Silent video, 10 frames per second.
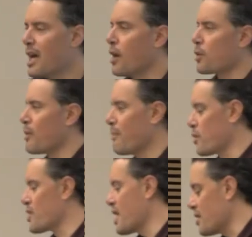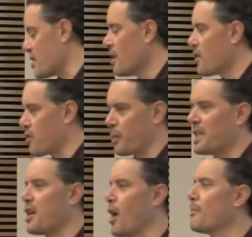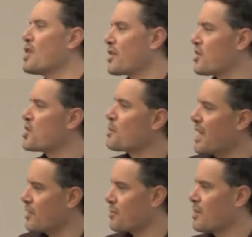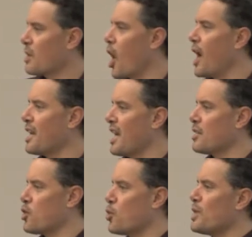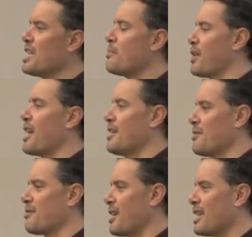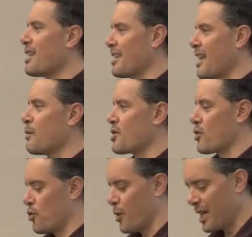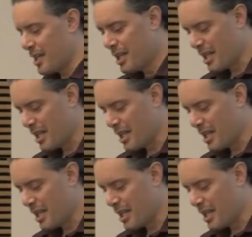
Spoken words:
how to represent 3D objects in space on a 2D plane, right? Like that was the trick.